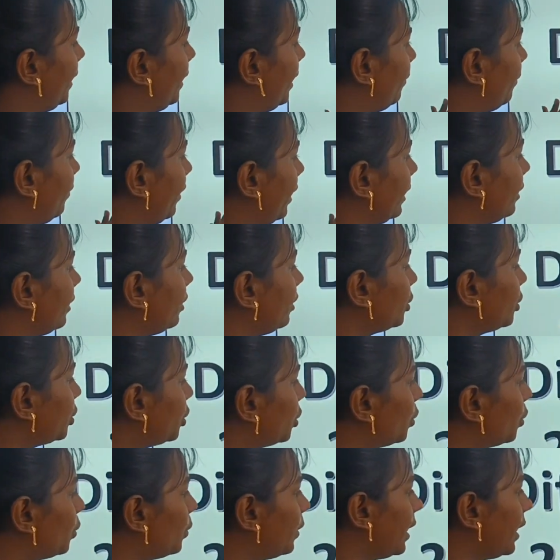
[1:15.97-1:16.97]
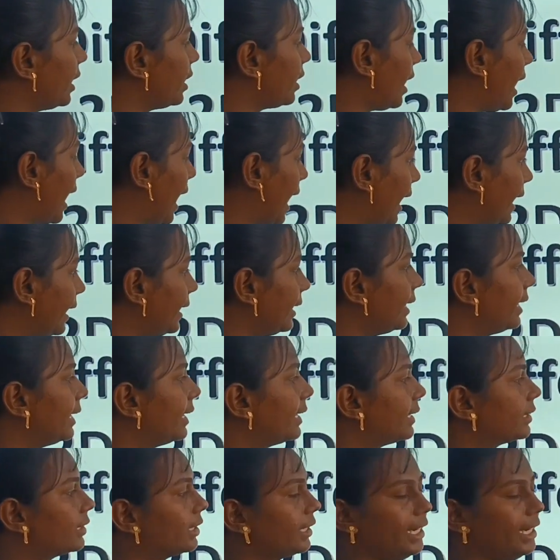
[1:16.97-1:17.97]
between 2D
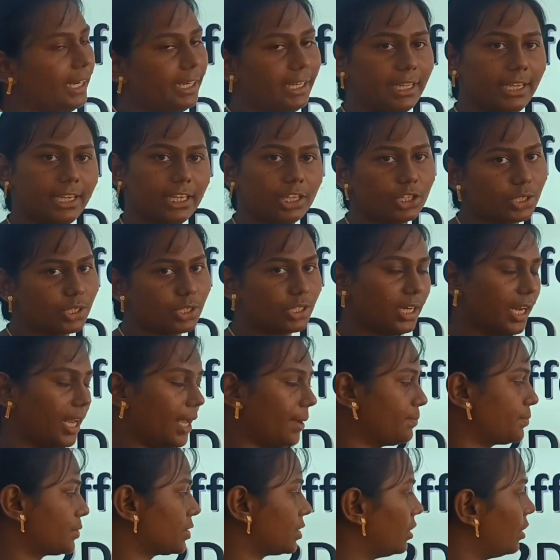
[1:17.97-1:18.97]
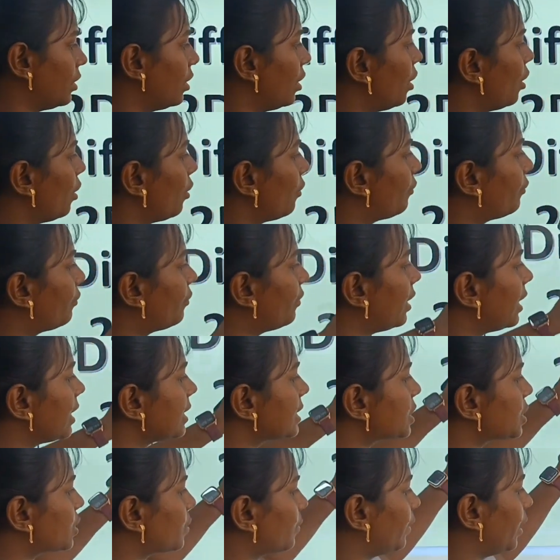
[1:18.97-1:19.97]
and 3D shapes.
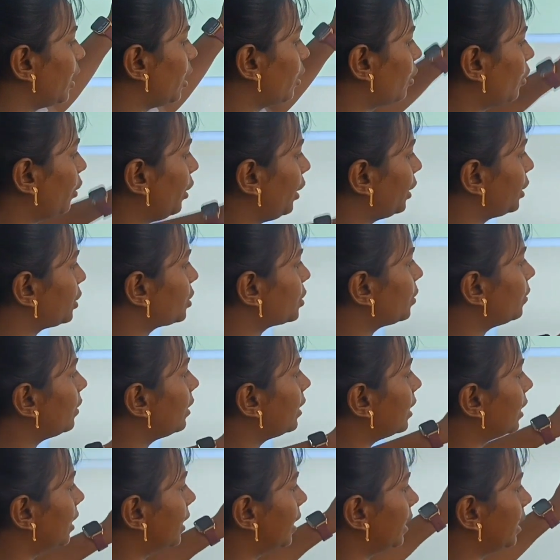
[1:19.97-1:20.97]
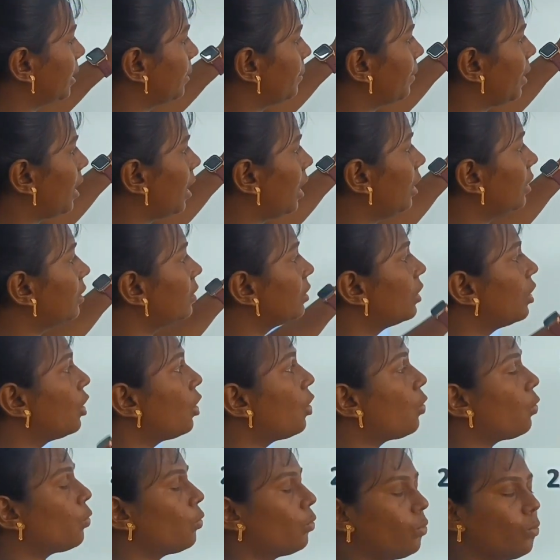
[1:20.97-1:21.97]
First, we are going to learn about
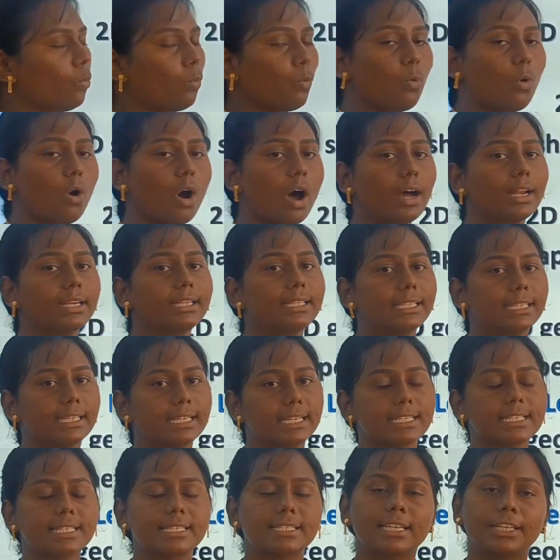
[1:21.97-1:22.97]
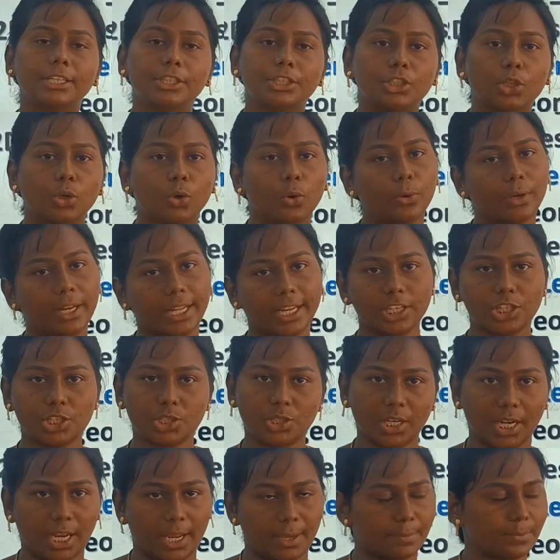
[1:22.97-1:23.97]
what is 2D
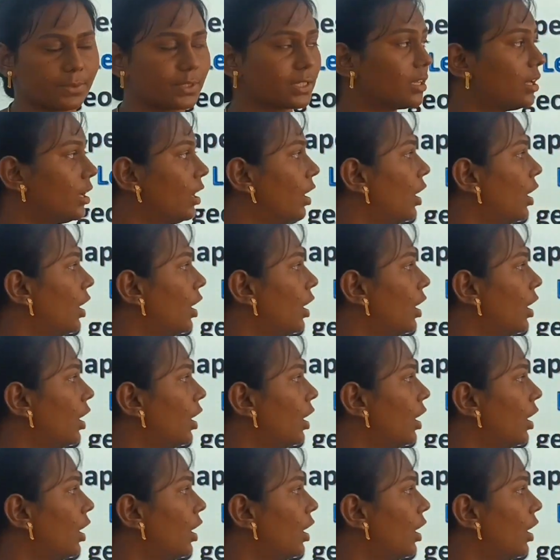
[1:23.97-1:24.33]
shapes.